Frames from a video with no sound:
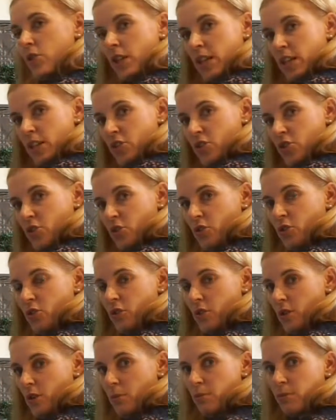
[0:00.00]
need
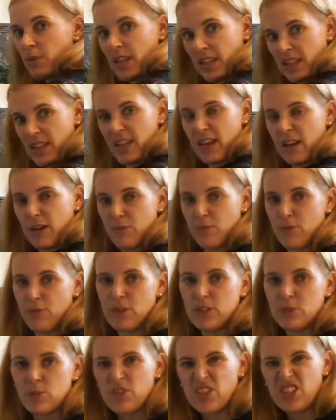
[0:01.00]
to blend that up
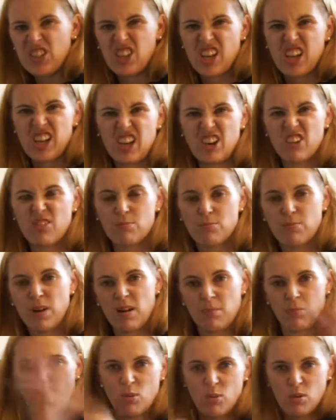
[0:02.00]
first, we're just going to
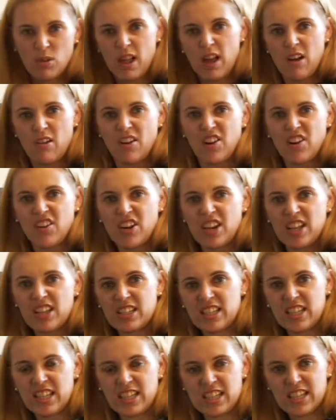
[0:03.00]
pump all our ingredients
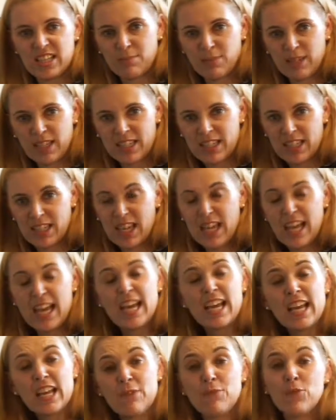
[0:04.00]
into the blender.
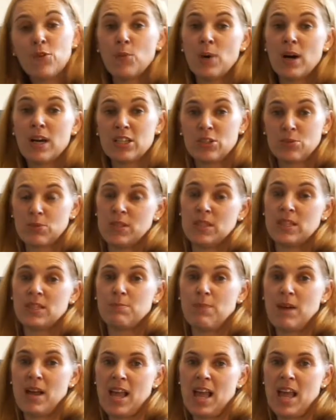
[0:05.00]
If you are doing this
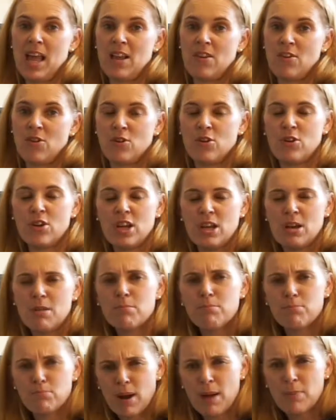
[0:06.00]
by hand though,
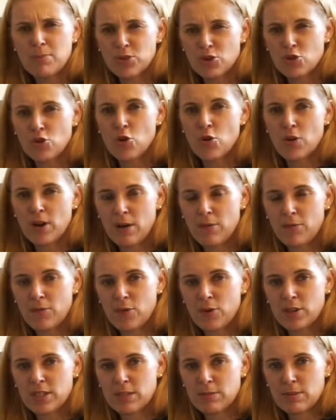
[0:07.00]
perhaps stir it up
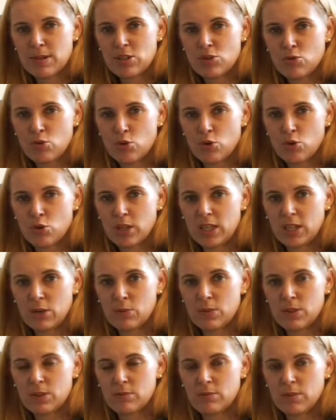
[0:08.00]
first to make sure all your
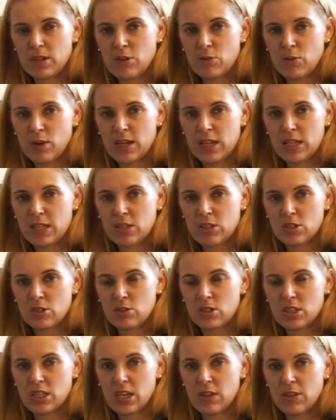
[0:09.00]
liquid ingredients are
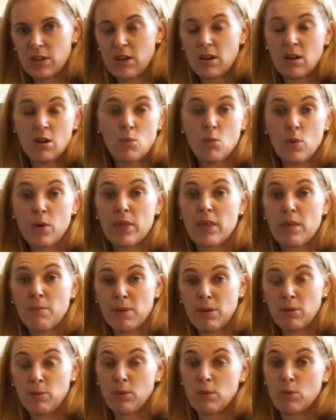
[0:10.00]
together, whether that
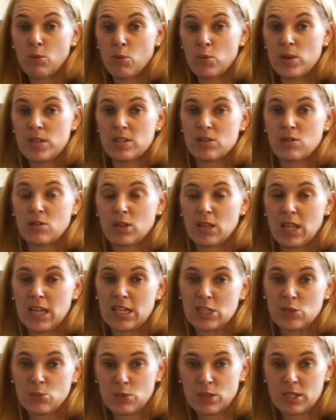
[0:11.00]
be with a whisk or a
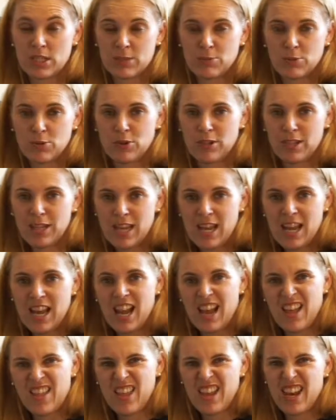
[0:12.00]
large wooden spoon,
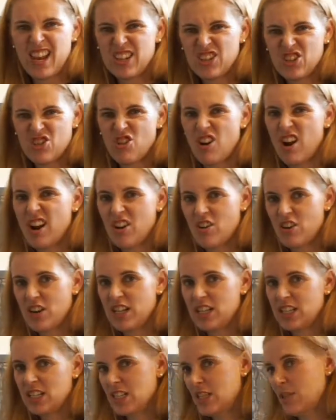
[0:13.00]
and then add your dry
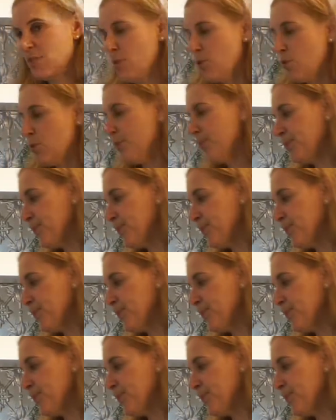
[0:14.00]
ingredients to the bowl.